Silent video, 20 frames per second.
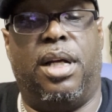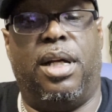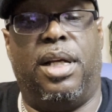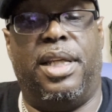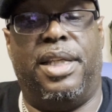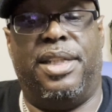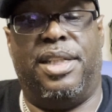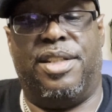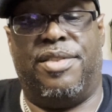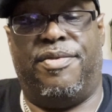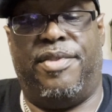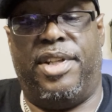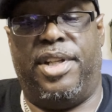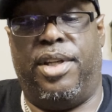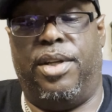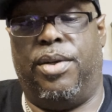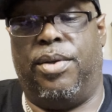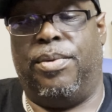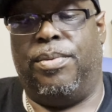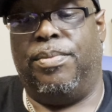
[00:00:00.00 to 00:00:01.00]
in this
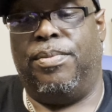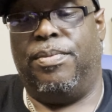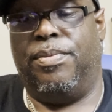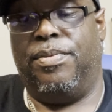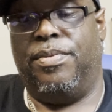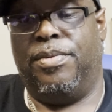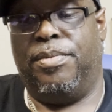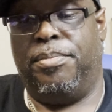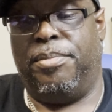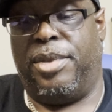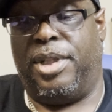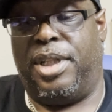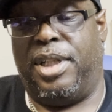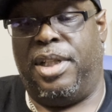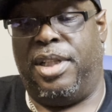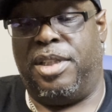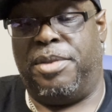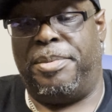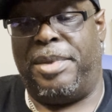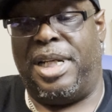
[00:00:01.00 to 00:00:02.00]
video,
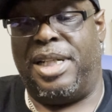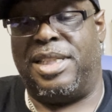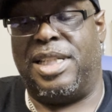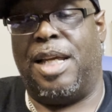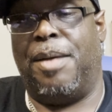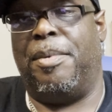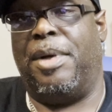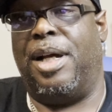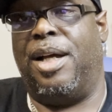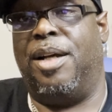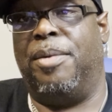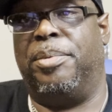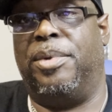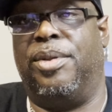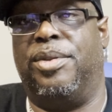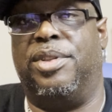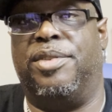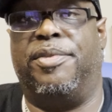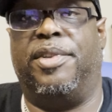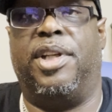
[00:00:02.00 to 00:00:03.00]
because by the time I
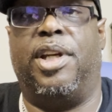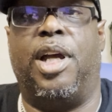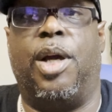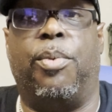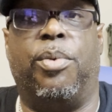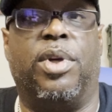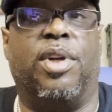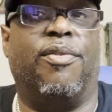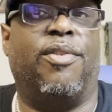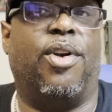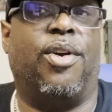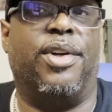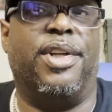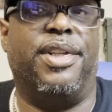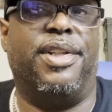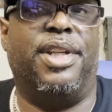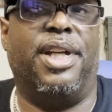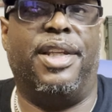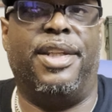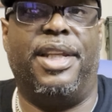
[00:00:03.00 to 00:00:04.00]
upload this video, I would have already
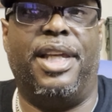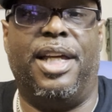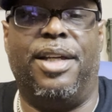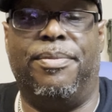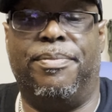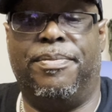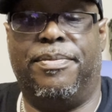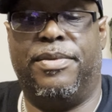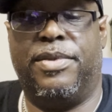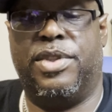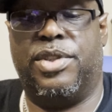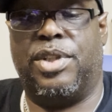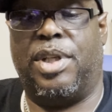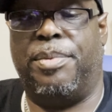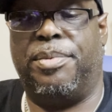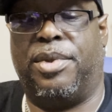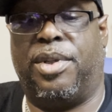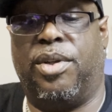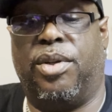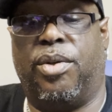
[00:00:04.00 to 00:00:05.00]
done that. So
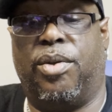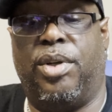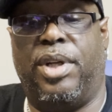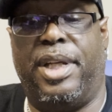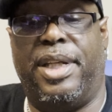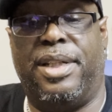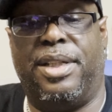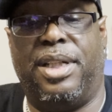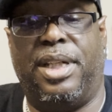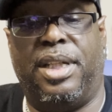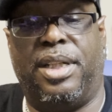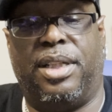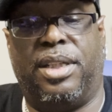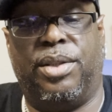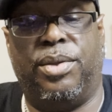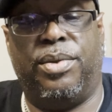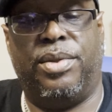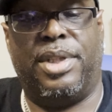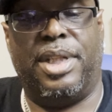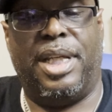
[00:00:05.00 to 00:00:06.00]
I'm gonna go ahead and
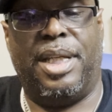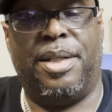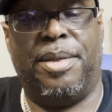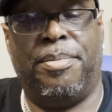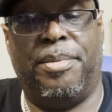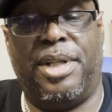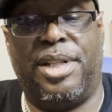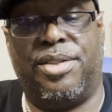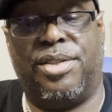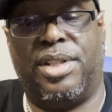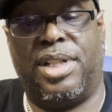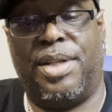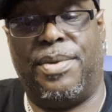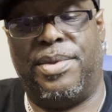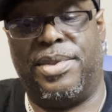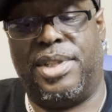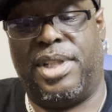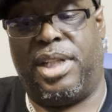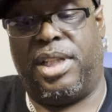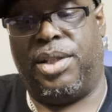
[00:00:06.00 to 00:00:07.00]
include that and make sure that
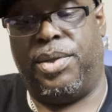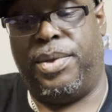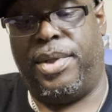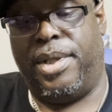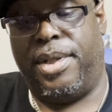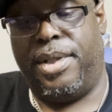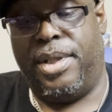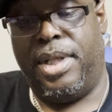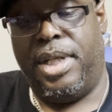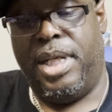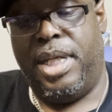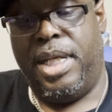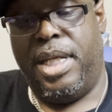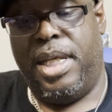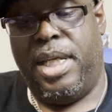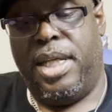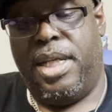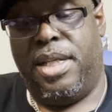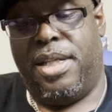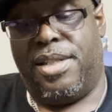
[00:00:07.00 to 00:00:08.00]
was included.
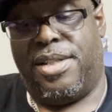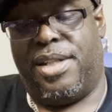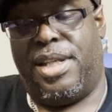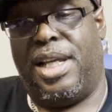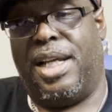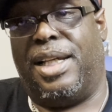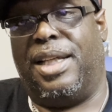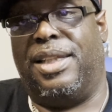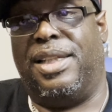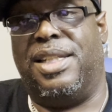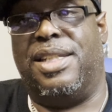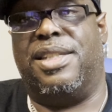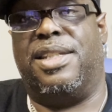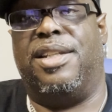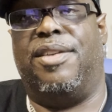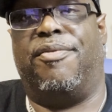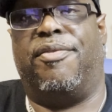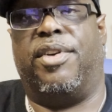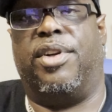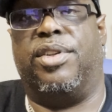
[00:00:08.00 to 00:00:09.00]
So yeah, I can at least see
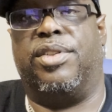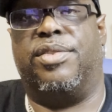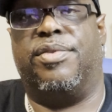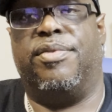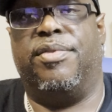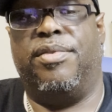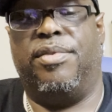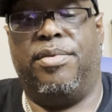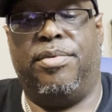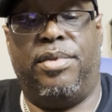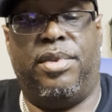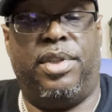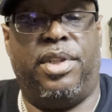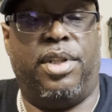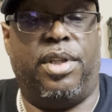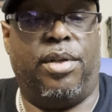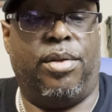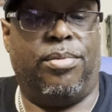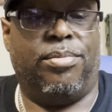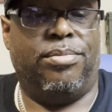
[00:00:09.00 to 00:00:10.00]
the first, you
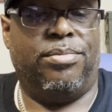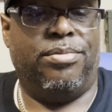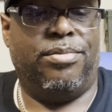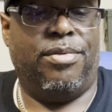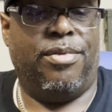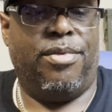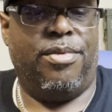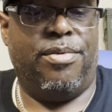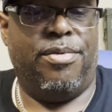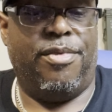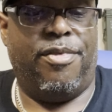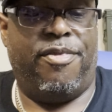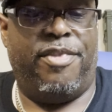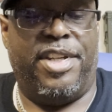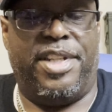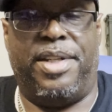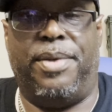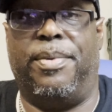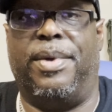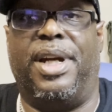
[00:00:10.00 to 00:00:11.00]
know,
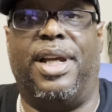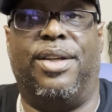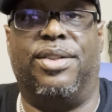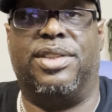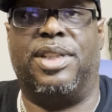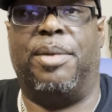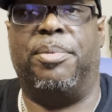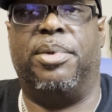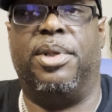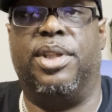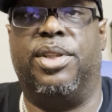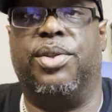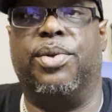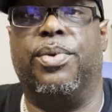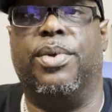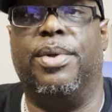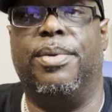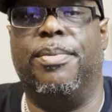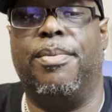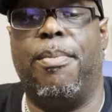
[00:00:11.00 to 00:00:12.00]
50 rounds I put
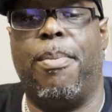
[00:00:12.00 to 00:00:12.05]
through it.